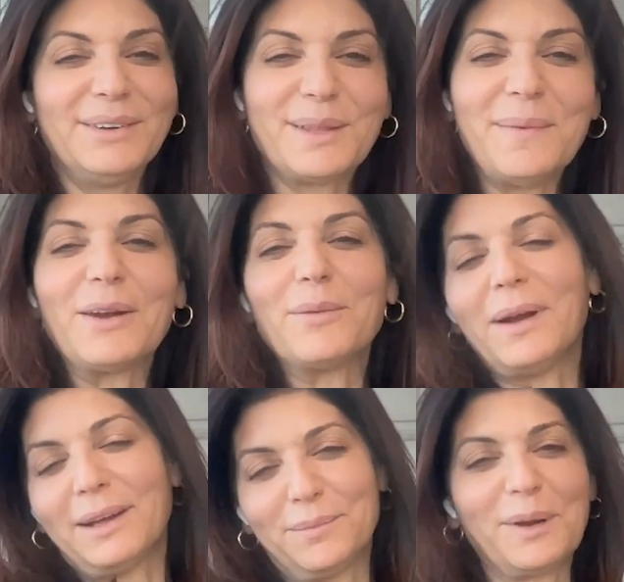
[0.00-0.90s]
the men.
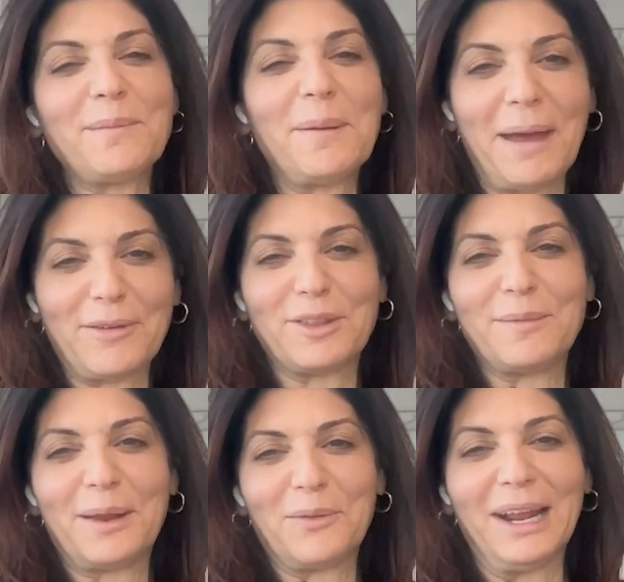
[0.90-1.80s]
Well, bring me back for
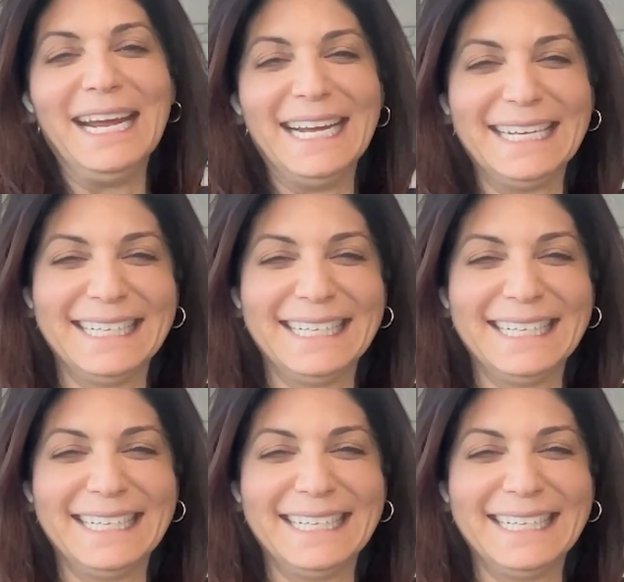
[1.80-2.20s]
the men one.